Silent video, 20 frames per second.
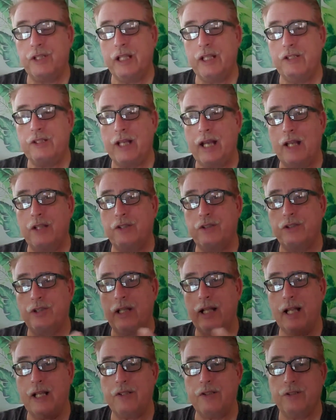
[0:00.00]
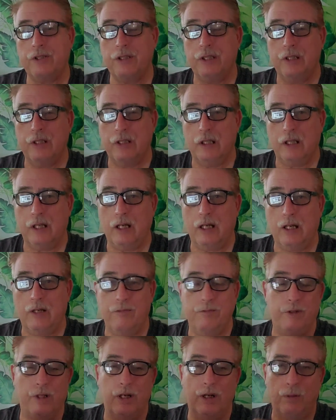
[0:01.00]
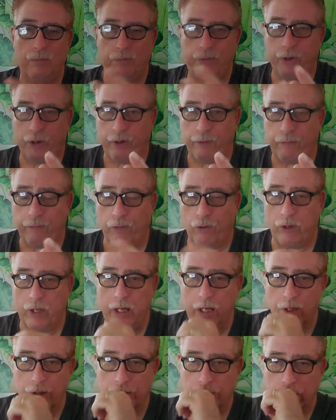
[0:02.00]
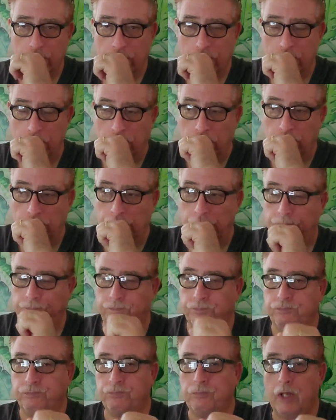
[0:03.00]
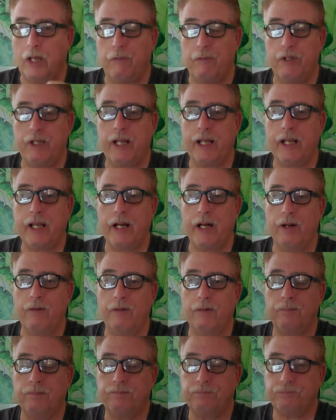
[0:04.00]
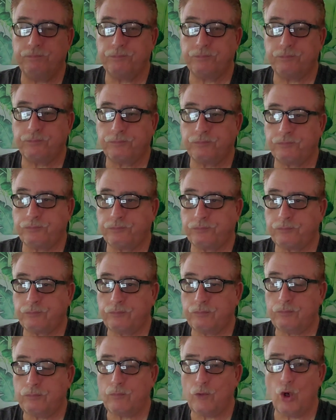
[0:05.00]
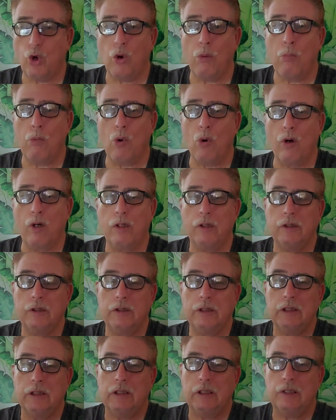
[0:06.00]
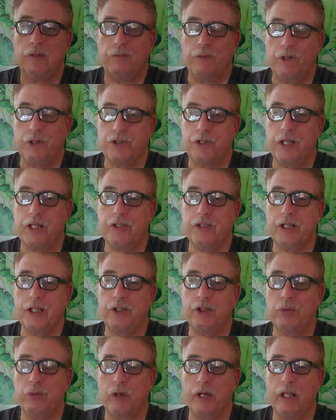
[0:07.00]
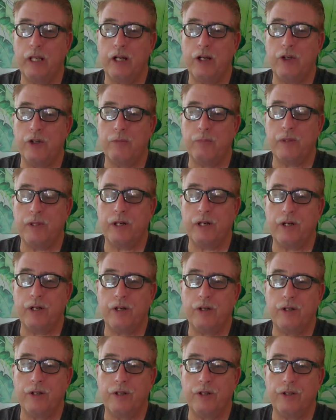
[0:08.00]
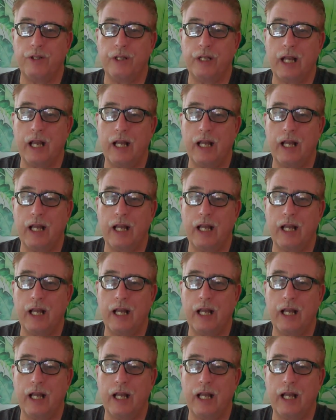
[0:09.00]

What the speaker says: these houses last, 30, 40 years if you take care of them or more. First they said 20 years, but the